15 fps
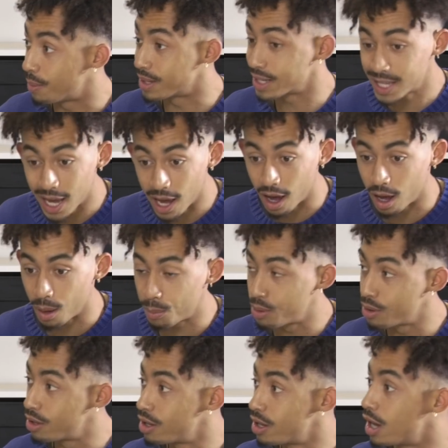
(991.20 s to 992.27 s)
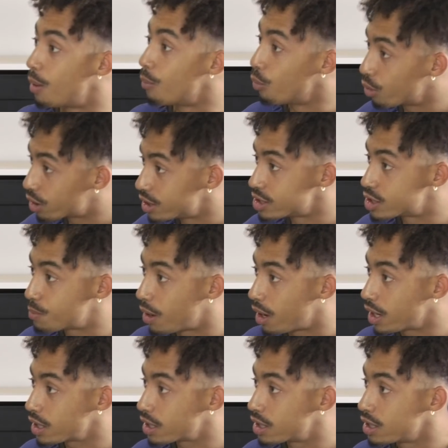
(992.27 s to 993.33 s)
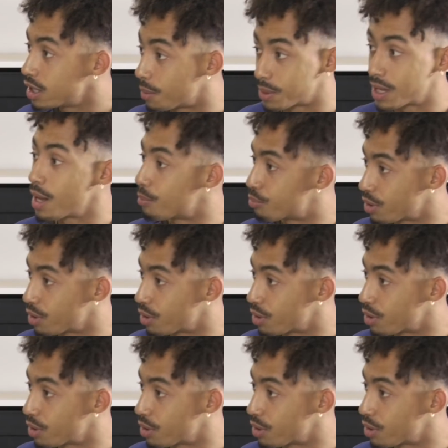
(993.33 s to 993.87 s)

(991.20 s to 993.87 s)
I'm going to get up, I'm walking Spike, I'm getting